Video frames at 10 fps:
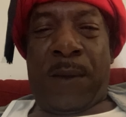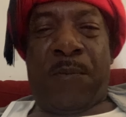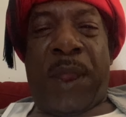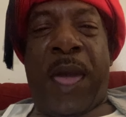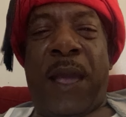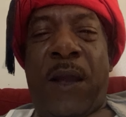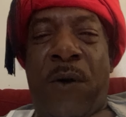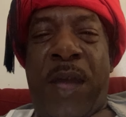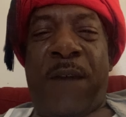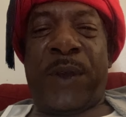black
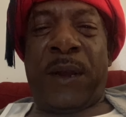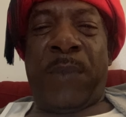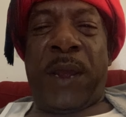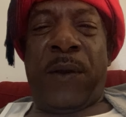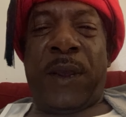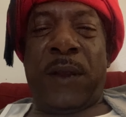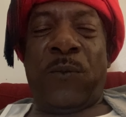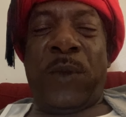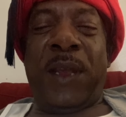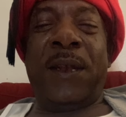or African
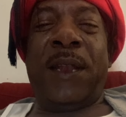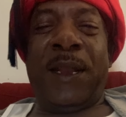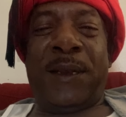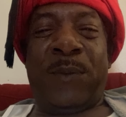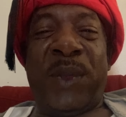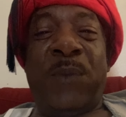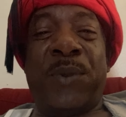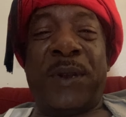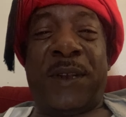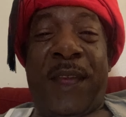American, we need to be
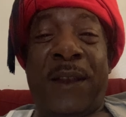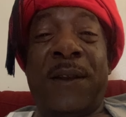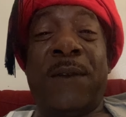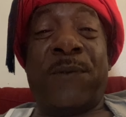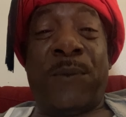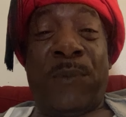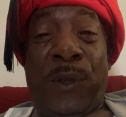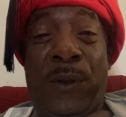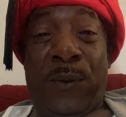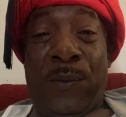protected from
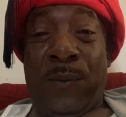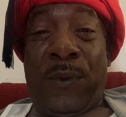you.